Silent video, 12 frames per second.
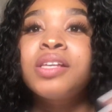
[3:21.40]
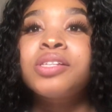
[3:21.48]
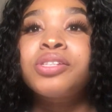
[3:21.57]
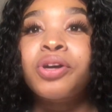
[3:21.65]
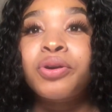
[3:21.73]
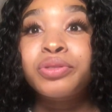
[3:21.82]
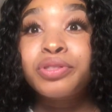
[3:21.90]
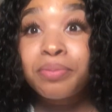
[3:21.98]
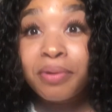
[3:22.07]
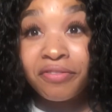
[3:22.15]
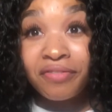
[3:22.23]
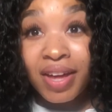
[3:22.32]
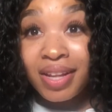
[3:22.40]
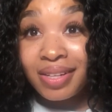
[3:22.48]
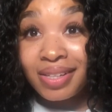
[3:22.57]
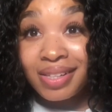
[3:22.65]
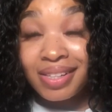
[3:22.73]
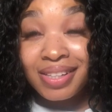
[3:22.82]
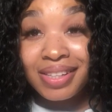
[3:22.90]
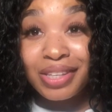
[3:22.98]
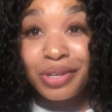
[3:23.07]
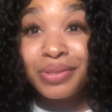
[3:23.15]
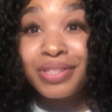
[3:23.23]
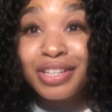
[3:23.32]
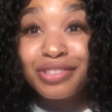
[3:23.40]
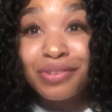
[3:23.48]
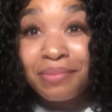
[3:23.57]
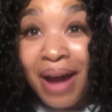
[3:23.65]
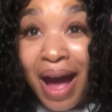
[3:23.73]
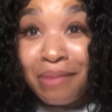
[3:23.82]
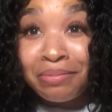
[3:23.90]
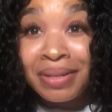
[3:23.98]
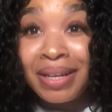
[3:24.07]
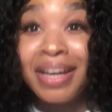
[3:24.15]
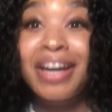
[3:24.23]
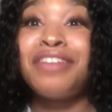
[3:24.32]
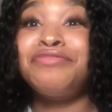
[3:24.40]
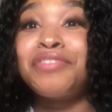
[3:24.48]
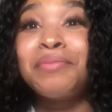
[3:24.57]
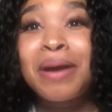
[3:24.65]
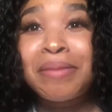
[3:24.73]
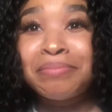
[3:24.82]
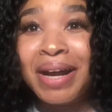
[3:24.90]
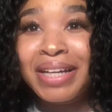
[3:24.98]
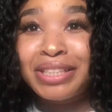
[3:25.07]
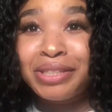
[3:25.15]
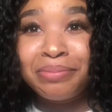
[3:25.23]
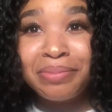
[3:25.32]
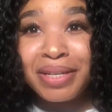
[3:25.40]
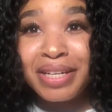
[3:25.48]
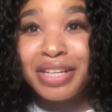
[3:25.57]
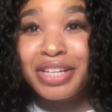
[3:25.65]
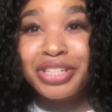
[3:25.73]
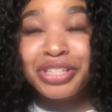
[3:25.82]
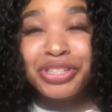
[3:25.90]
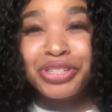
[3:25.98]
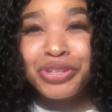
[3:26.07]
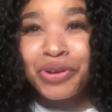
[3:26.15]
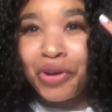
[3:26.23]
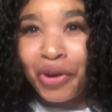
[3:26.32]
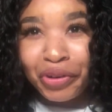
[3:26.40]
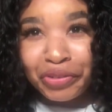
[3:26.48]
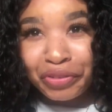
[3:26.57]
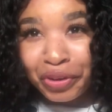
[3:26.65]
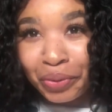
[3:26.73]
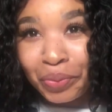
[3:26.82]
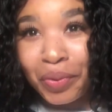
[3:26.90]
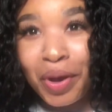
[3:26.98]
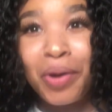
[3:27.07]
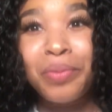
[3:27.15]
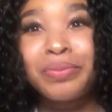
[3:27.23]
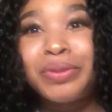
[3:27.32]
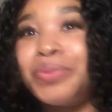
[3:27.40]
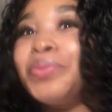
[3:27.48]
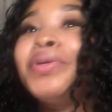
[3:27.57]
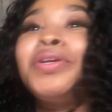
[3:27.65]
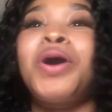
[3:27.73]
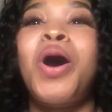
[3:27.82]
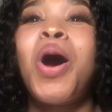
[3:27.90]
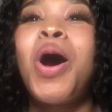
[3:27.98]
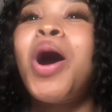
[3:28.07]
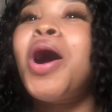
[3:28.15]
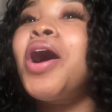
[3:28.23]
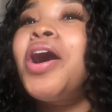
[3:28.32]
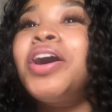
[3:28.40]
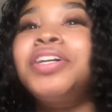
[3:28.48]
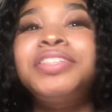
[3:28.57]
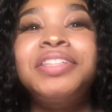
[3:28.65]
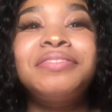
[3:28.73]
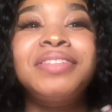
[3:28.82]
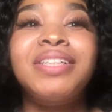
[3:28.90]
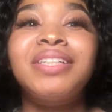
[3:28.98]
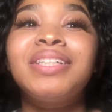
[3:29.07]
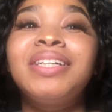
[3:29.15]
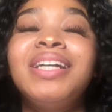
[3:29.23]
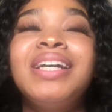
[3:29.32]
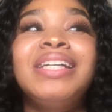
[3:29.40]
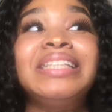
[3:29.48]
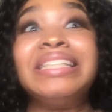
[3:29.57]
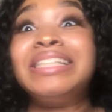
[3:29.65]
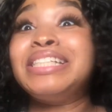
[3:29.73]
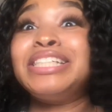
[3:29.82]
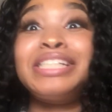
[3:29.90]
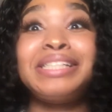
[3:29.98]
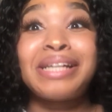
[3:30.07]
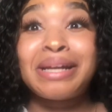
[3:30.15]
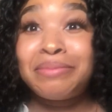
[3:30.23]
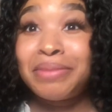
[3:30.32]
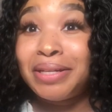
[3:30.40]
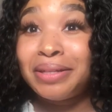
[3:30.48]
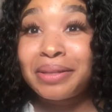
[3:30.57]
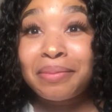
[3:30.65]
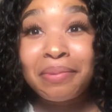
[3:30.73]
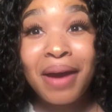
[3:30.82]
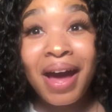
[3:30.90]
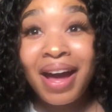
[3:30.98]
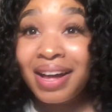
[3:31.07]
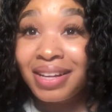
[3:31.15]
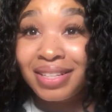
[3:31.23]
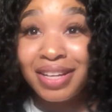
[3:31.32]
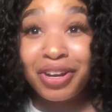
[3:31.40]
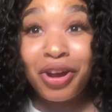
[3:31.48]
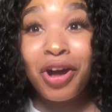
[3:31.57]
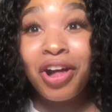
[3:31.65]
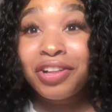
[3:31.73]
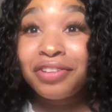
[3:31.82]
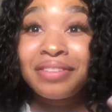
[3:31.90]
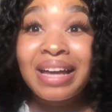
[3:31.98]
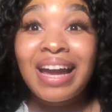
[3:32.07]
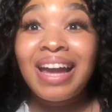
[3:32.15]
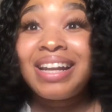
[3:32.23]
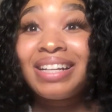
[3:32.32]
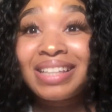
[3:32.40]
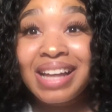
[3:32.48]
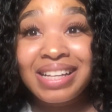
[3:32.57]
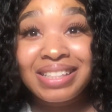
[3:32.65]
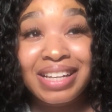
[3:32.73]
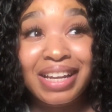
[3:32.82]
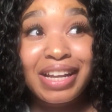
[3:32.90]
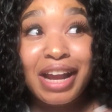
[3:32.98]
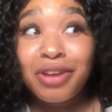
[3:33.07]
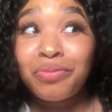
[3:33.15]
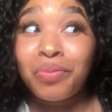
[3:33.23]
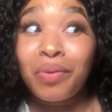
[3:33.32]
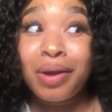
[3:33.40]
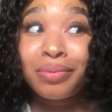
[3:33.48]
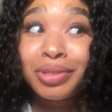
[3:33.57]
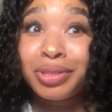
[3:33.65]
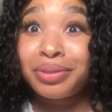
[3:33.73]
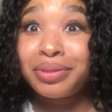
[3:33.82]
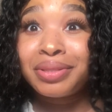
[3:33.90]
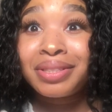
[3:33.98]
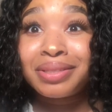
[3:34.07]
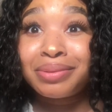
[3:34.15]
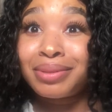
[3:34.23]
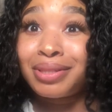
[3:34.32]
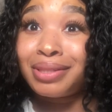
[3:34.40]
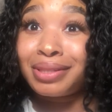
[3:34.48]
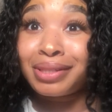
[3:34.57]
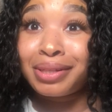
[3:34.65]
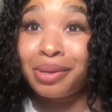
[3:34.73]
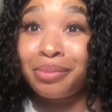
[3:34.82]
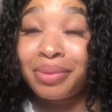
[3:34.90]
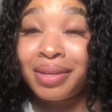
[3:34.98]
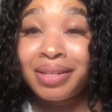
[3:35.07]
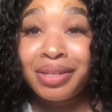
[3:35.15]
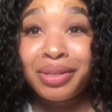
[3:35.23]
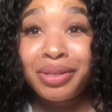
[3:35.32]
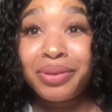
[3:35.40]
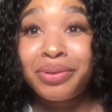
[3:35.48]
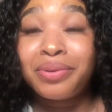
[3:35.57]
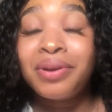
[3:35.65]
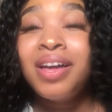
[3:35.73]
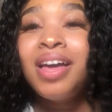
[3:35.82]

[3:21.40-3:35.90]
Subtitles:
So to prevent those things from happening and for my mind to be so overwhelmed with all of the decisions that I made in the past and all of the analyzing it and why would you do this was such a dumb thing to do,